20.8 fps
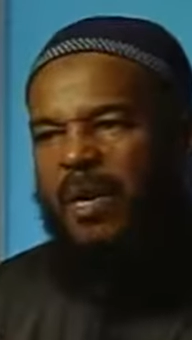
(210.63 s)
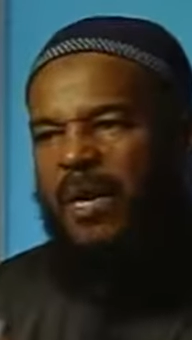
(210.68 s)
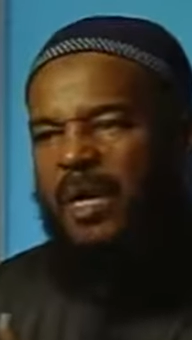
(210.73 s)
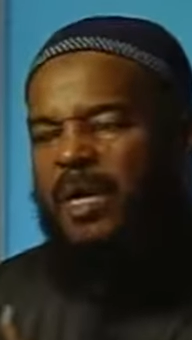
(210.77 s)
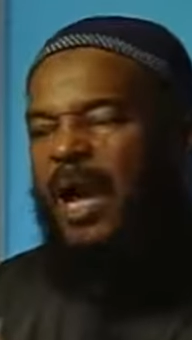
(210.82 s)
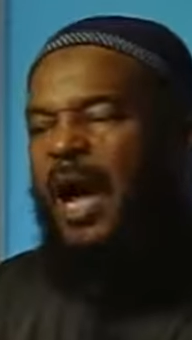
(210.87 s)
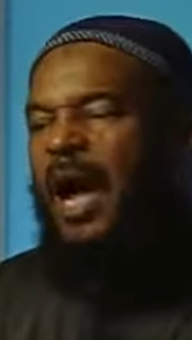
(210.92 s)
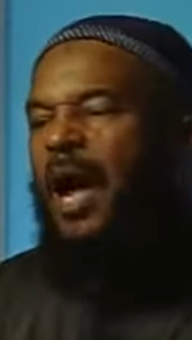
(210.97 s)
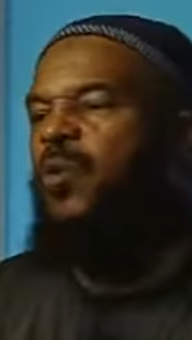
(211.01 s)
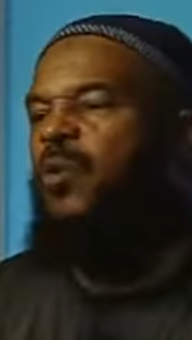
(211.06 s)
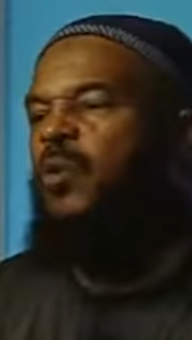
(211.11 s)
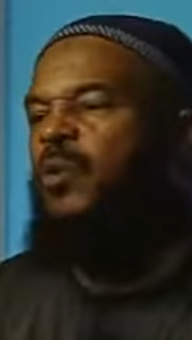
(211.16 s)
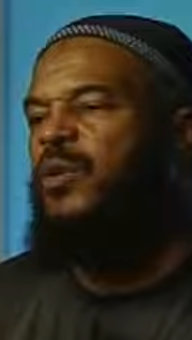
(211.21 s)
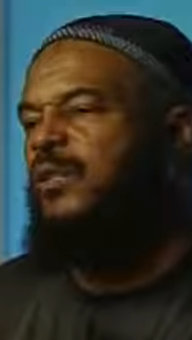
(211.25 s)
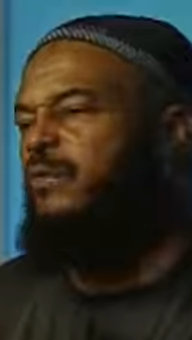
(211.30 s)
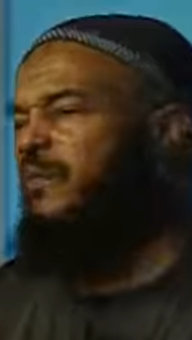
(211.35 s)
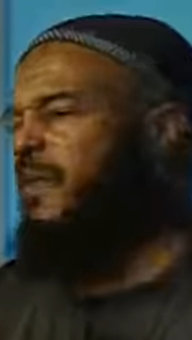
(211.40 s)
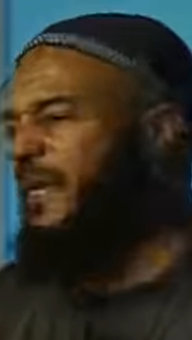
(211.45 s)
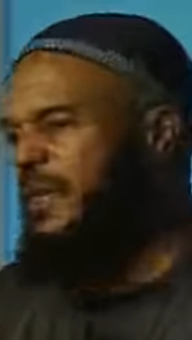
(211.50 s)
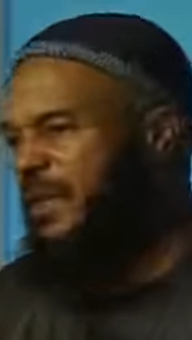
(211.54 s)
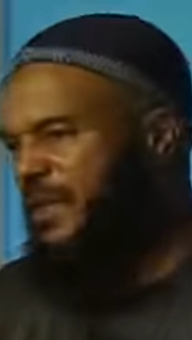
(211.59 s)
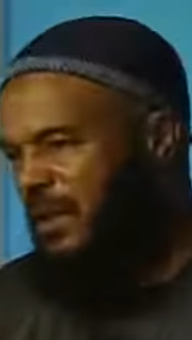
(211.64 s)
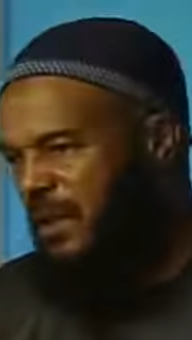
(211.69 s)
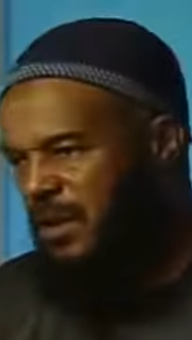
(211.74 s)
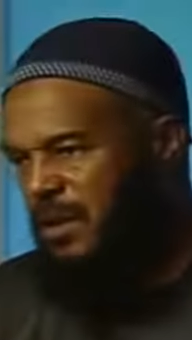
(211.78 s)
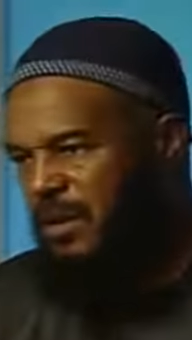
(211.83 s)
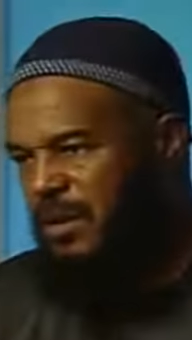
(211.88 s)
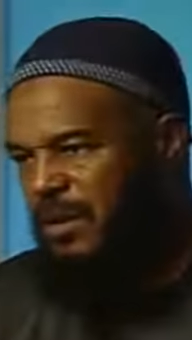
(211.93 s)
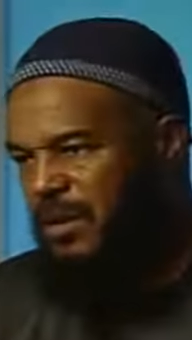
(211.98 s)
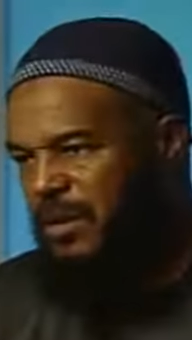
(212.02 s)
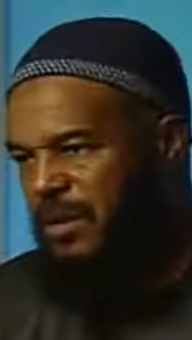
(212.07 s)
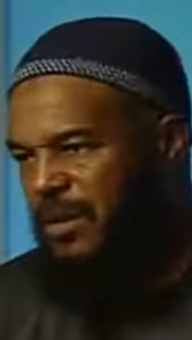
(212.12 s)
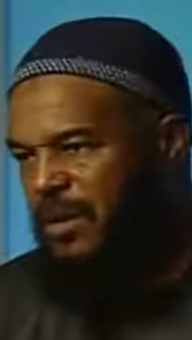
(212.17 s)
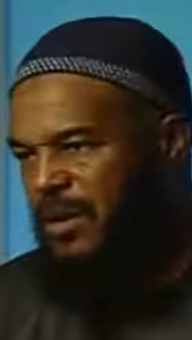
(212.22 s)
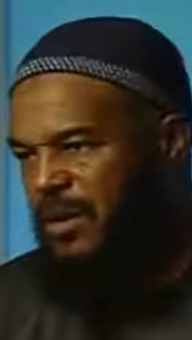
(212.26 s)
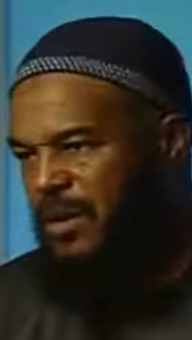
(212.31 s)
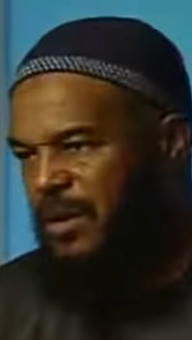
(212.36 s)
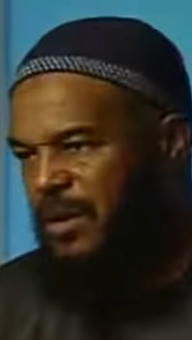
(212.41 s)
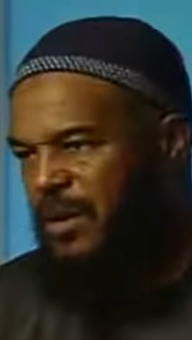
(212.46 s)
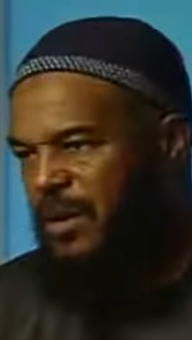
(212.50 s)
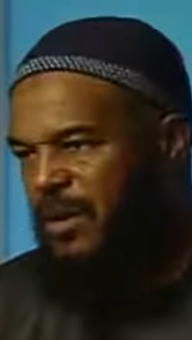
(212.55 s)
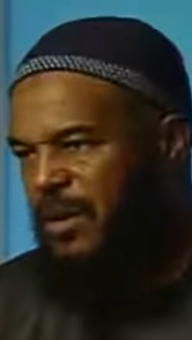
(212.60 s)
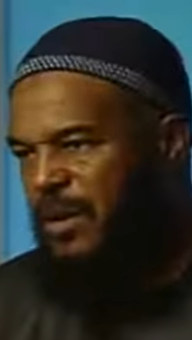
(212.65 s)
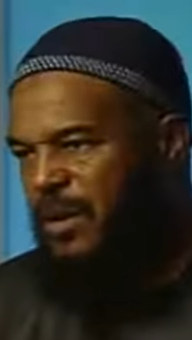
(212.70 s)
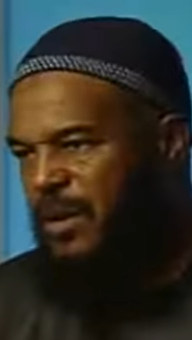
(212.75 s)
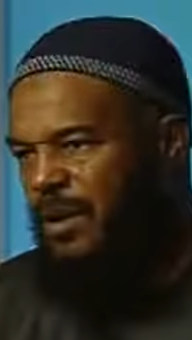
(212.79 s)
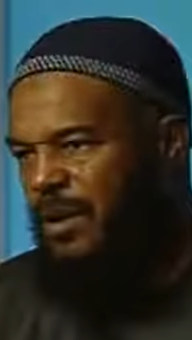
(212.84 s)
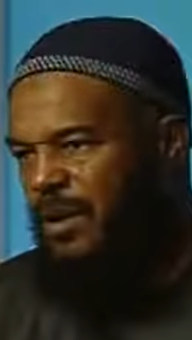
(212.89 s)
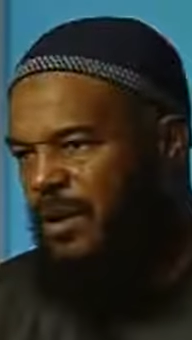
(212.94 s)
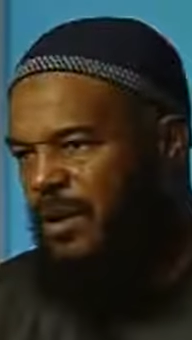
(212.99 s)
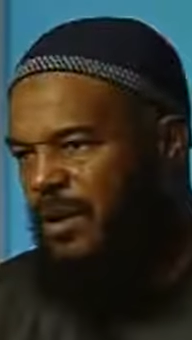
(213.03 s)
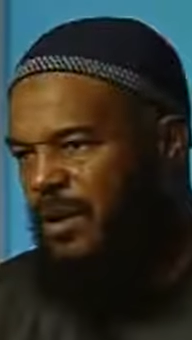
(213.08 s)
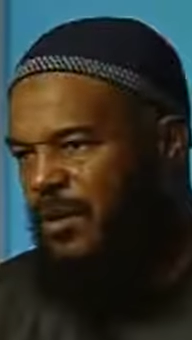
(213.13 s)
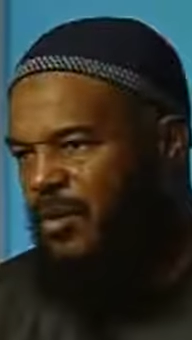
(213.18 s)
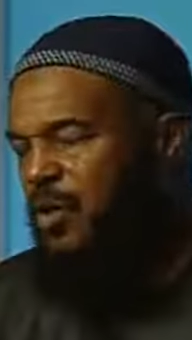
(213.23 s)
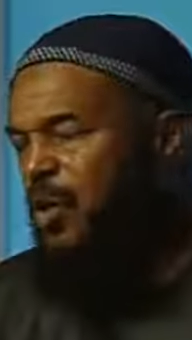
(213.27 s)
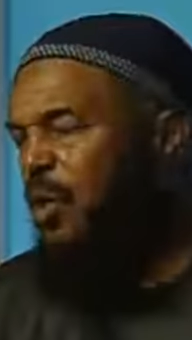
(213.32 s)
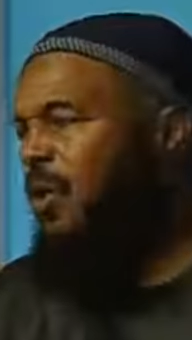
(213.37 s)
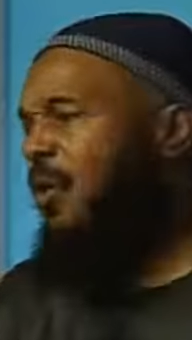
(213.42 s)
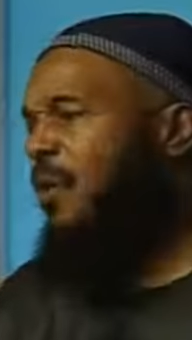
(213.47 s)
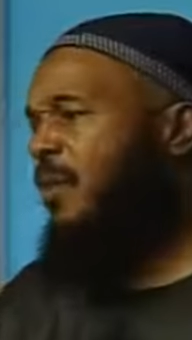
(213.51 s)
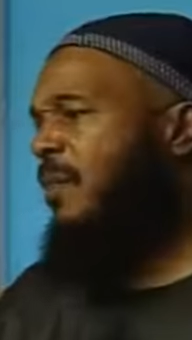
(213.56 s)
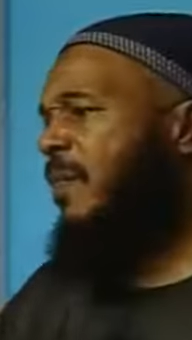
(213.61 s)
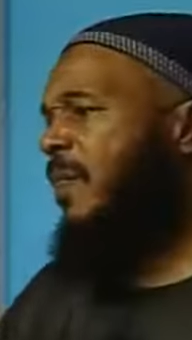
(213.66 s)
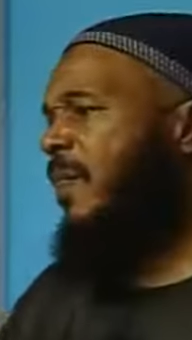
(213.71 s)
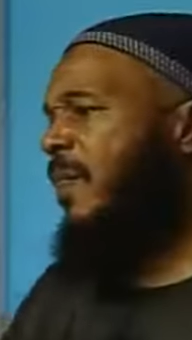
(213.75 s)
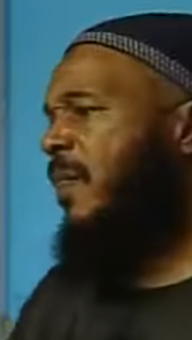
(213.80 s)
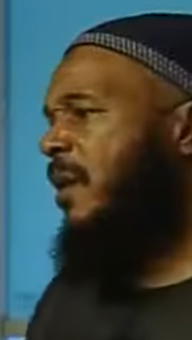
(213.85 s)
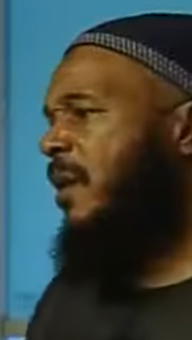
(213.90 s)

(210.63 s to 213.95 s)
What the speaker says: and how we spent it. So,